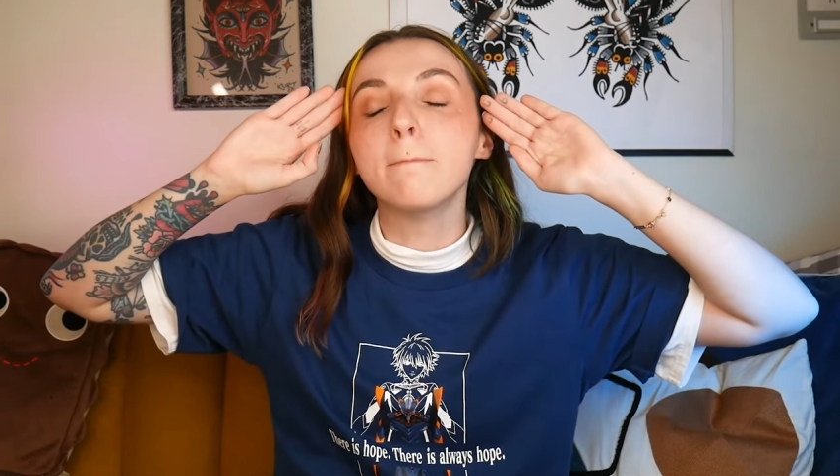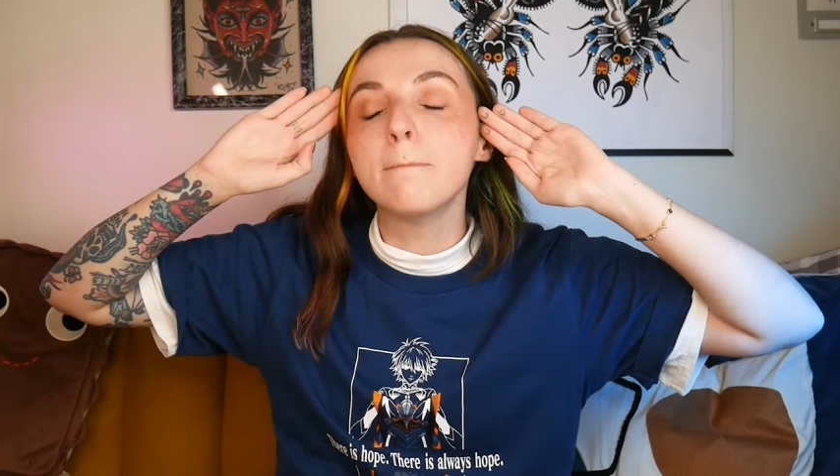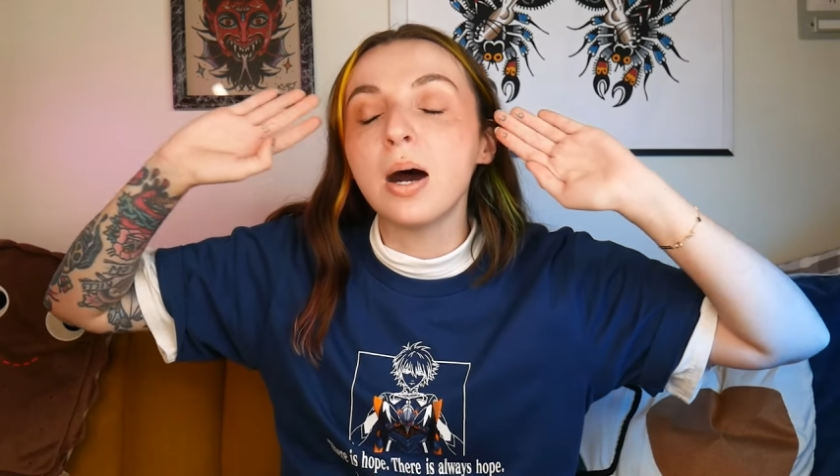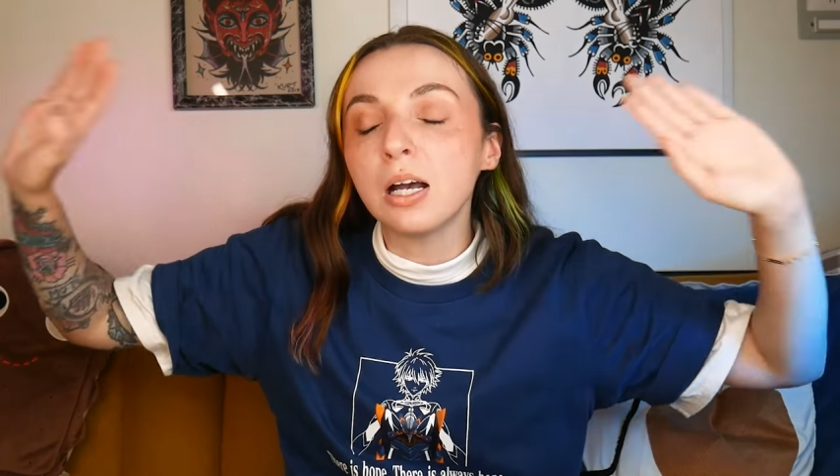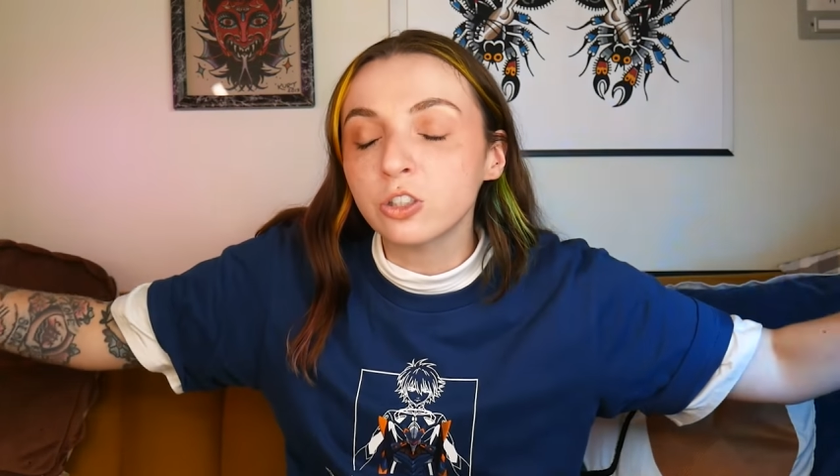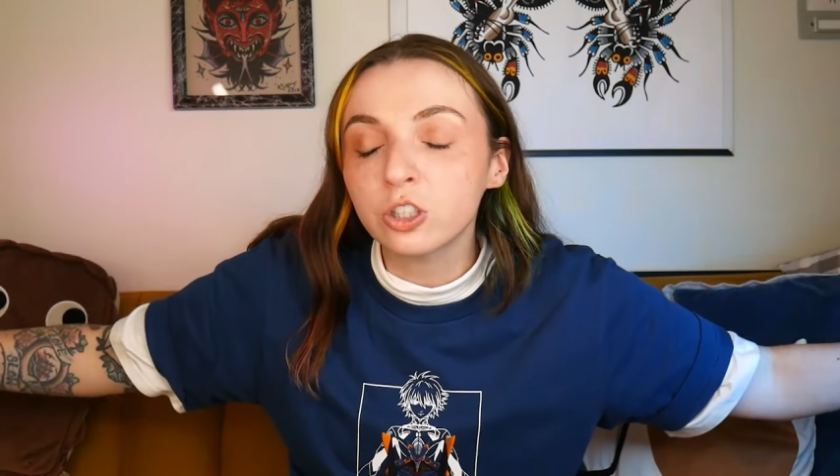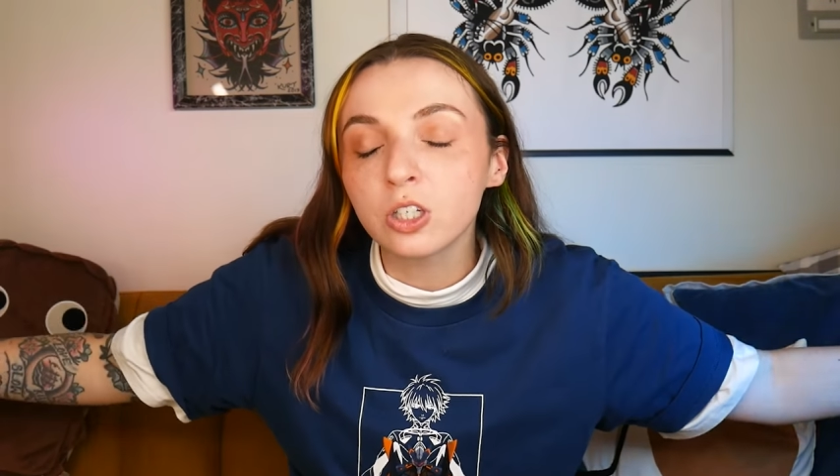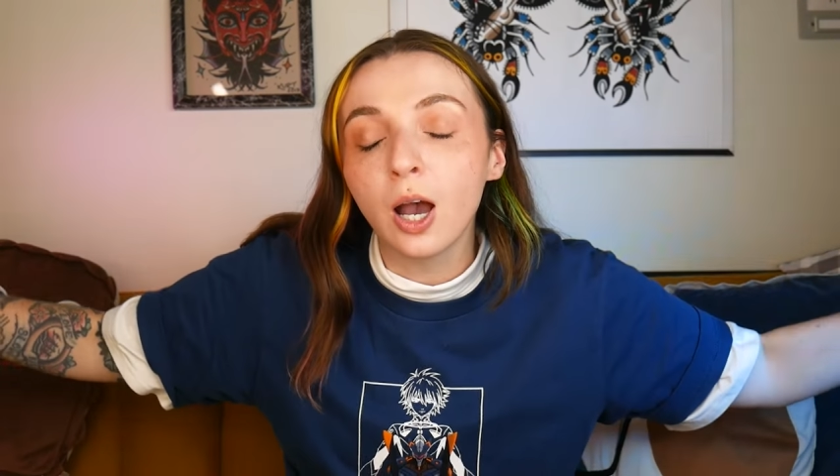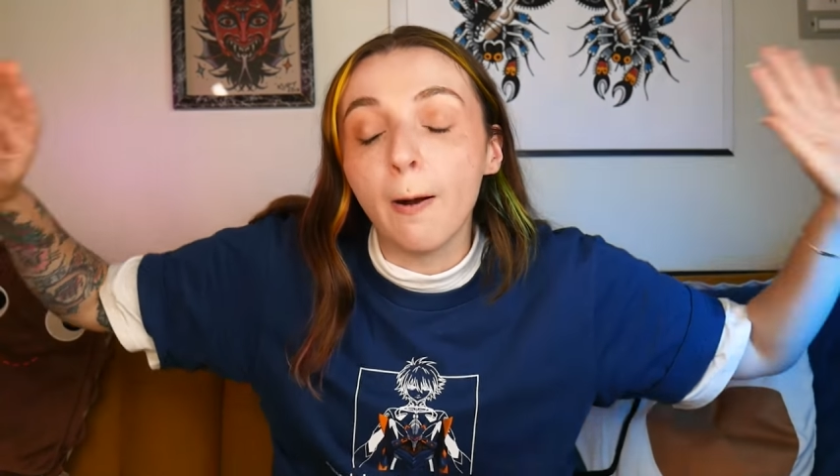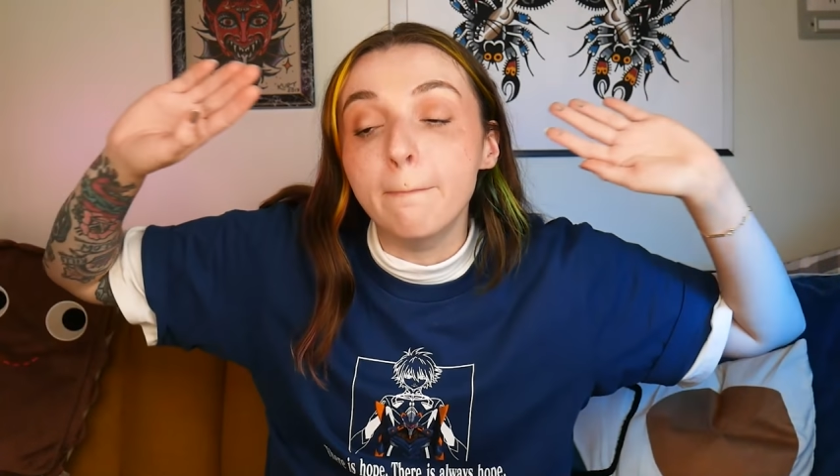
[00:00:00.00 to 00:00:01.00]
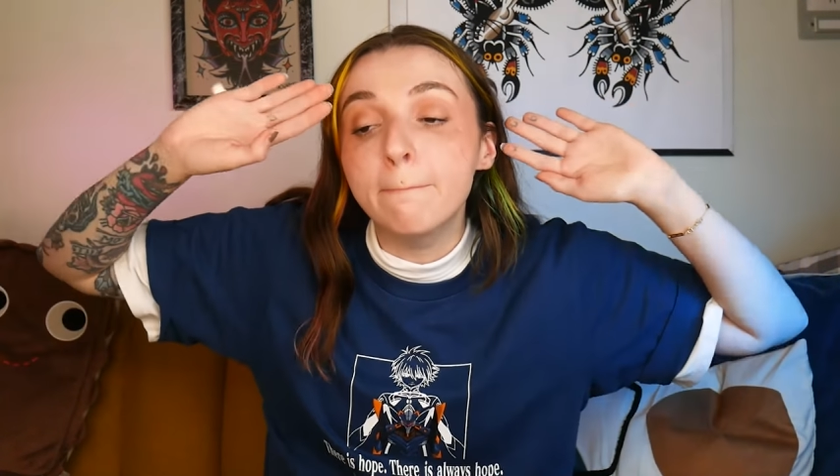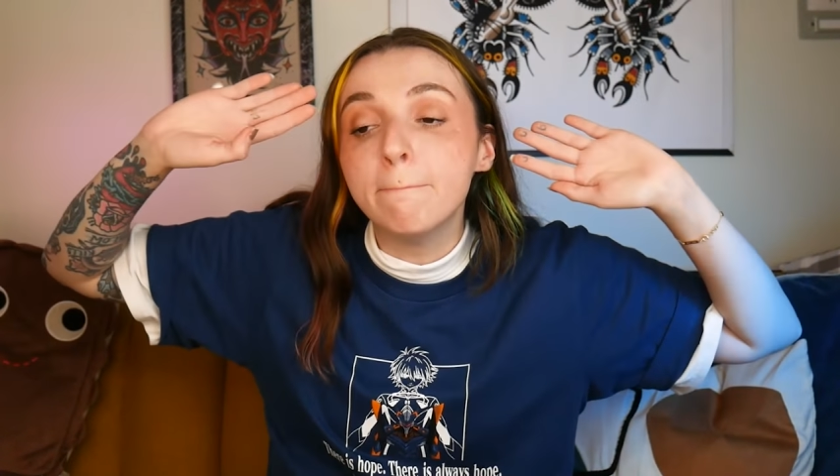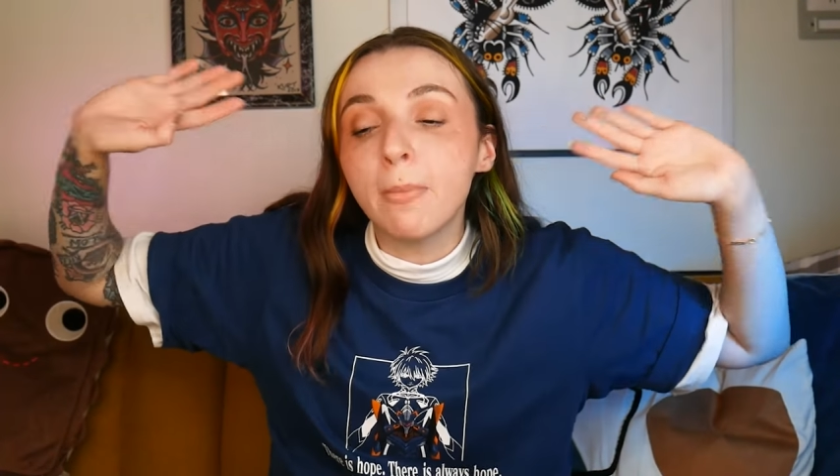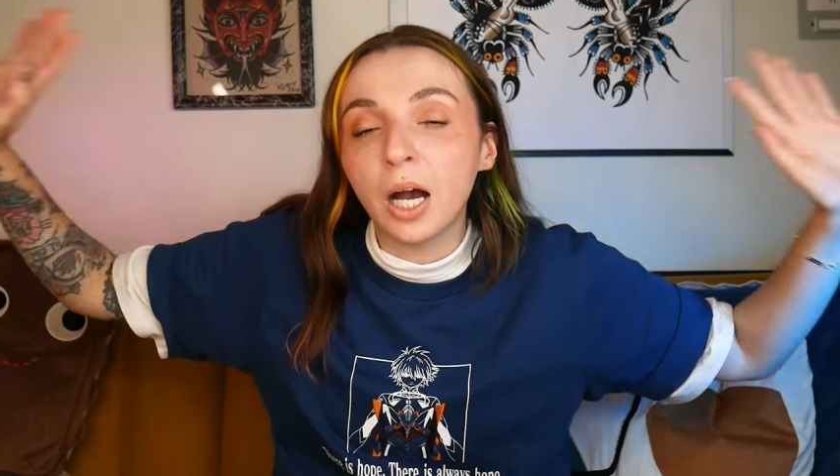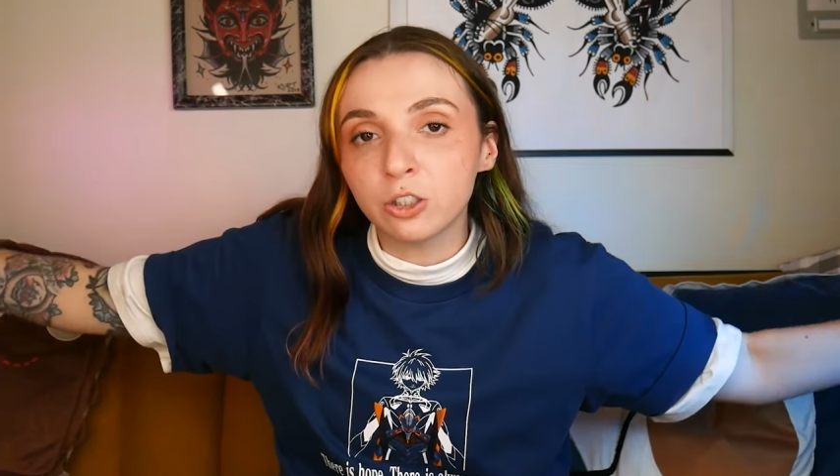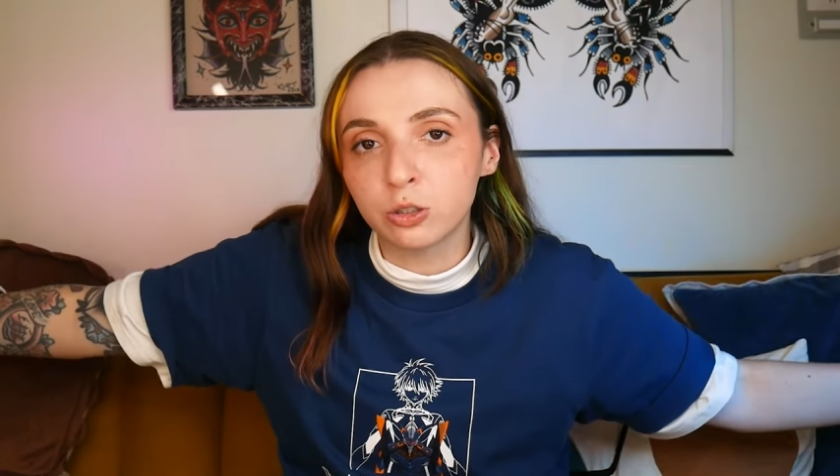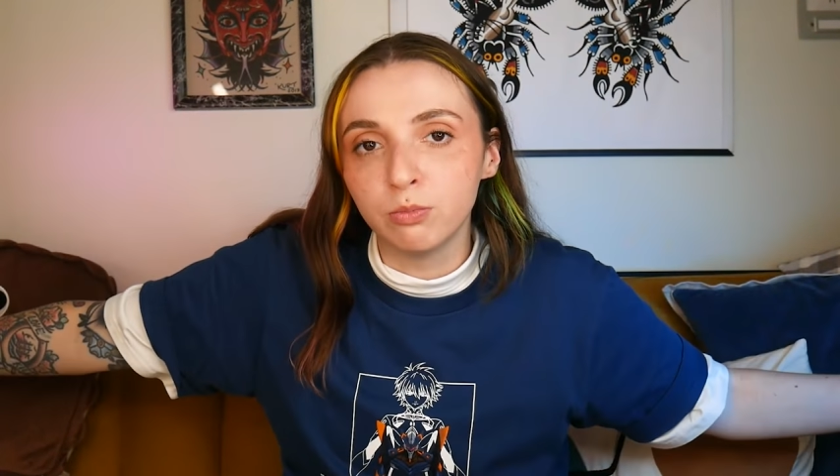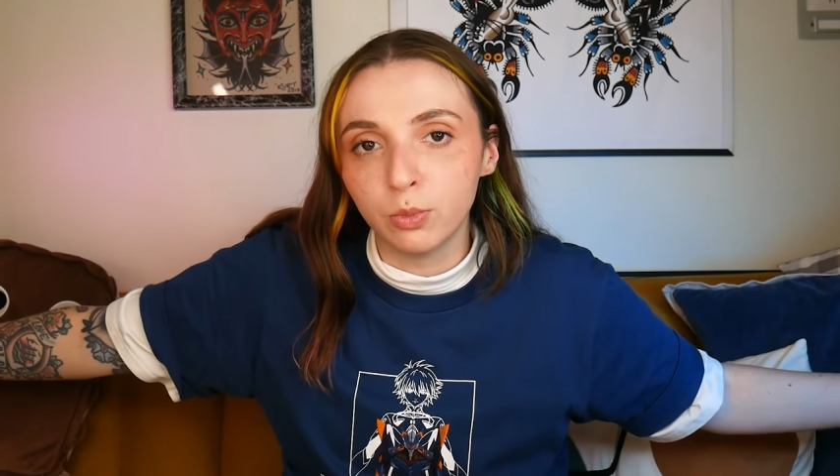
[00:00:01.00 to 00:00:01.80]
much